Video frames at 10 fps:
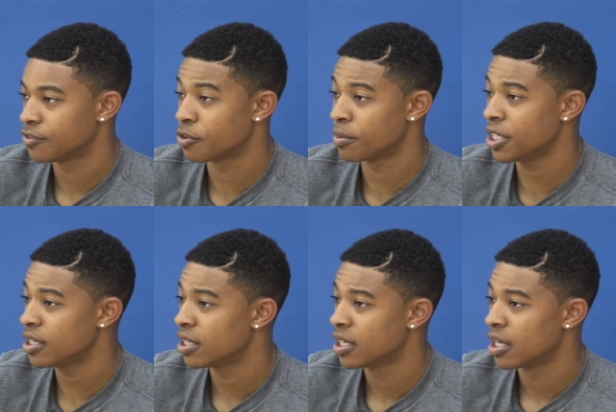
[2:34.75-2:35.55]
you? For me,
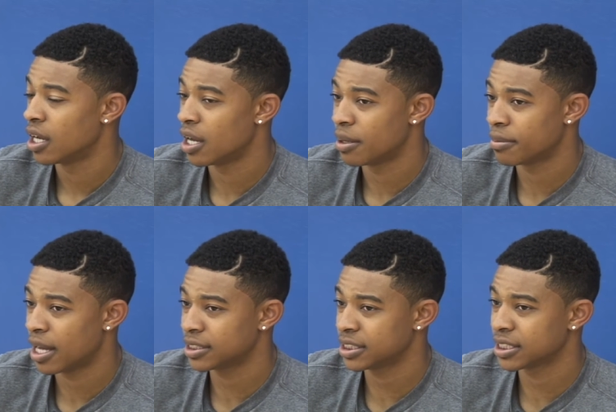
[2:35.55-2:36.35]
um,
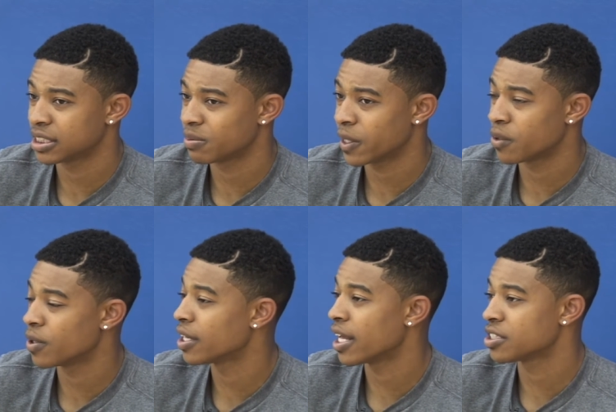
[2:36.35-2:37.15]
I just expect to
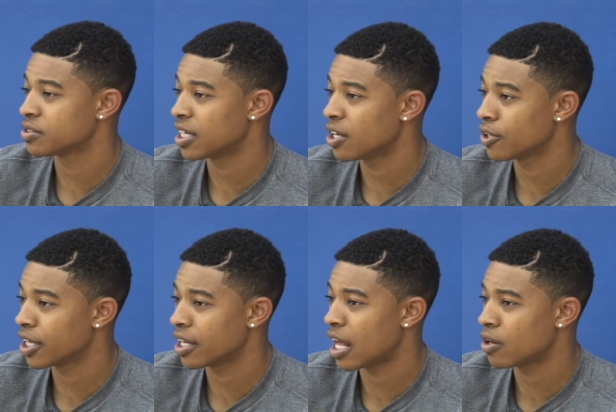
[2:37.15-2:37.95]
win the national title
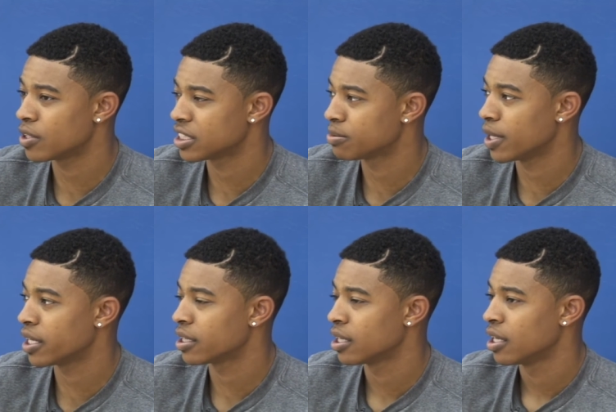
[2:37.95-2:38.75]
again. I don't expect
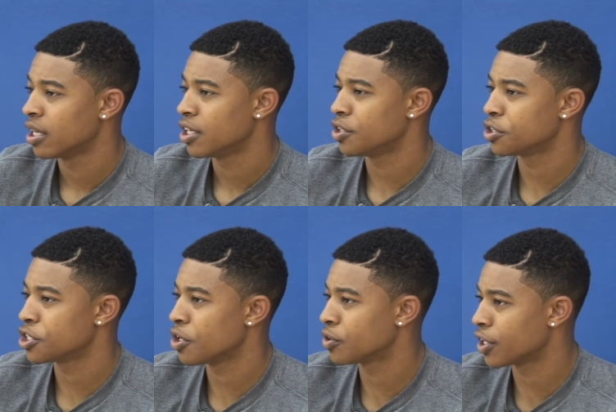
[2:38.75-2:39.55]

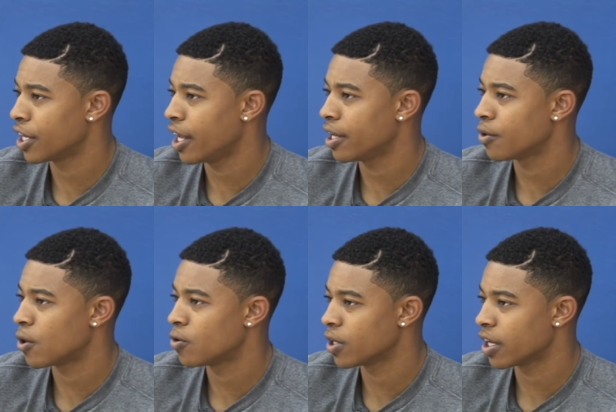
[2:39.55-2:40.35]
to go 38 and
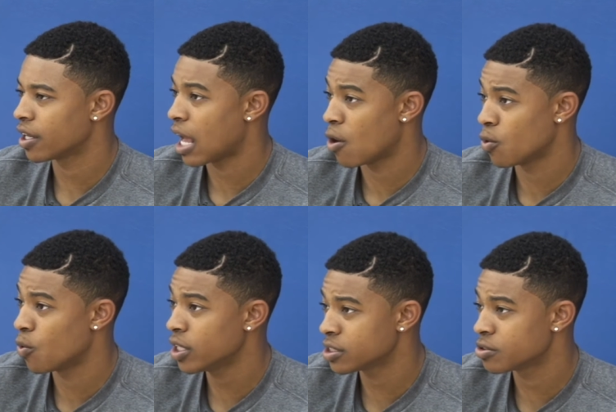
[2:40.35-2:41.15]
0 again. I would
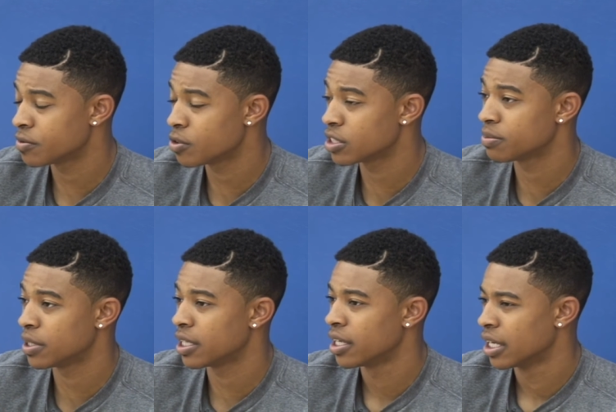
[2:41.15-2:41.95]
want to, of course,
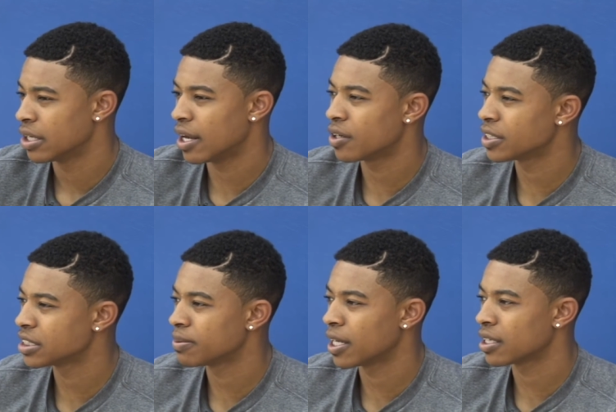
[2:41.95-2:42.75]
but I don't
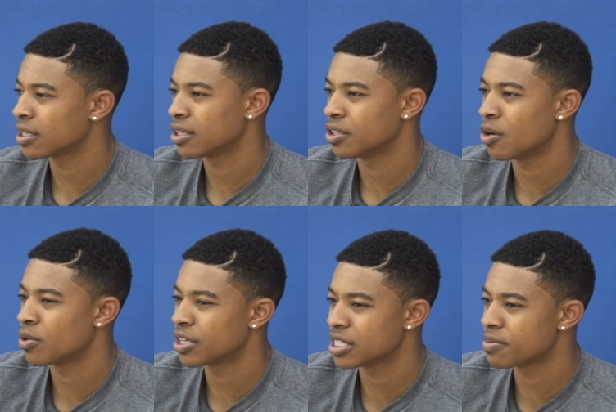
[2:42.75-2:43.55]
expect, you know,
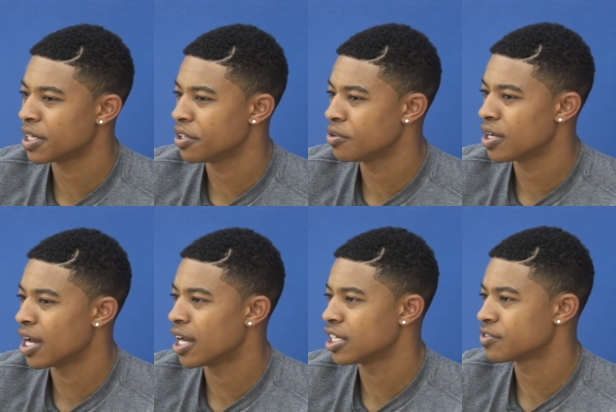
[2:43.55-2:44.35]
with this many new
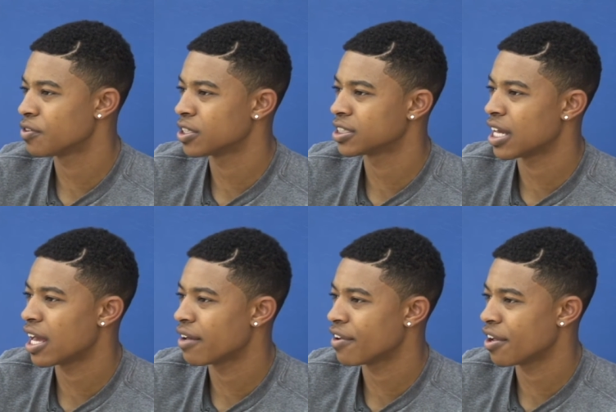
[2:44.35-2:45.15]
guys for us to
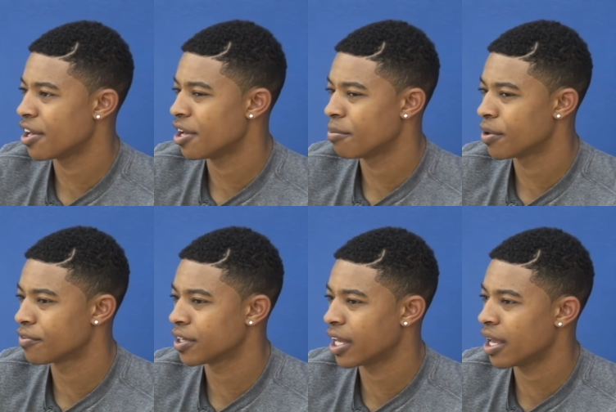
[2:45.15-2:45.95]
have eh,
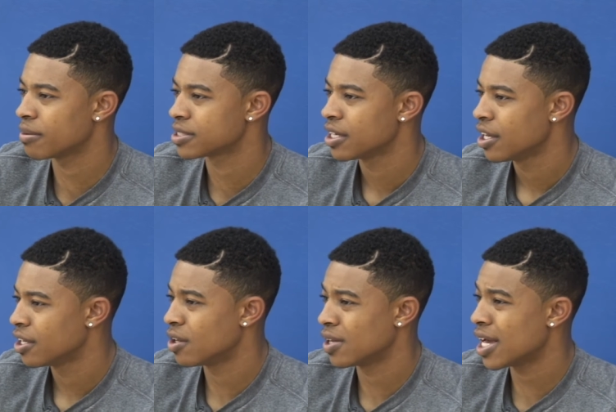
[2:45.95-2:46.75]
perfect games.
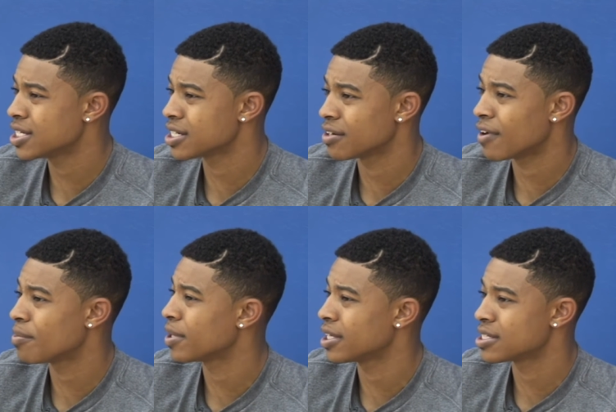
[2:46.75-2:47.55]
You know, last year if I
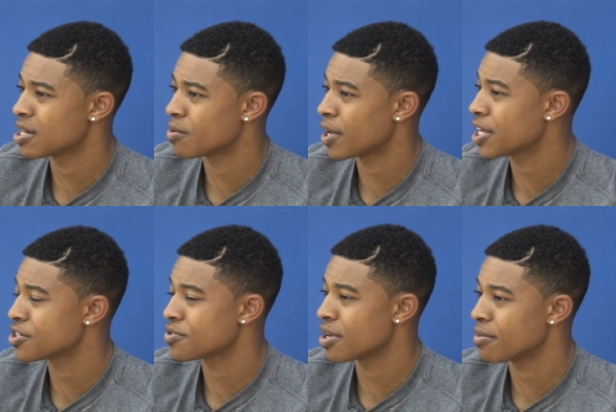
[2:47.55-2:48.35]
played terrible,
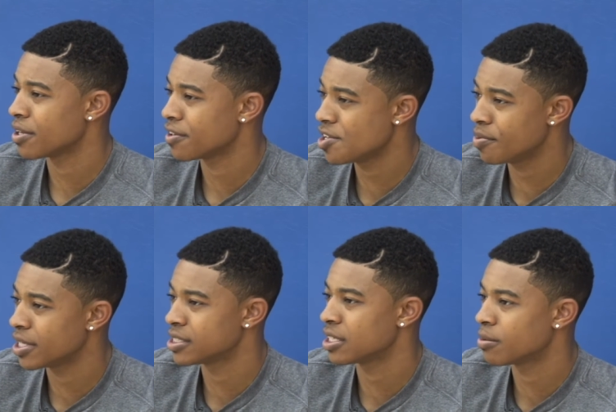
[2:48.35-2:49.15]
Andrew come in, he
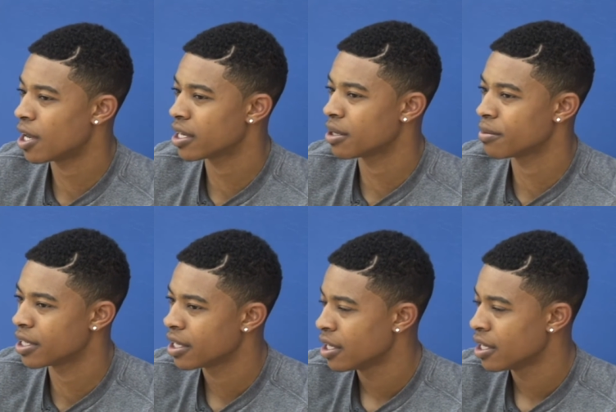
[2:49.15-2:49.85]
played terrible, I come in.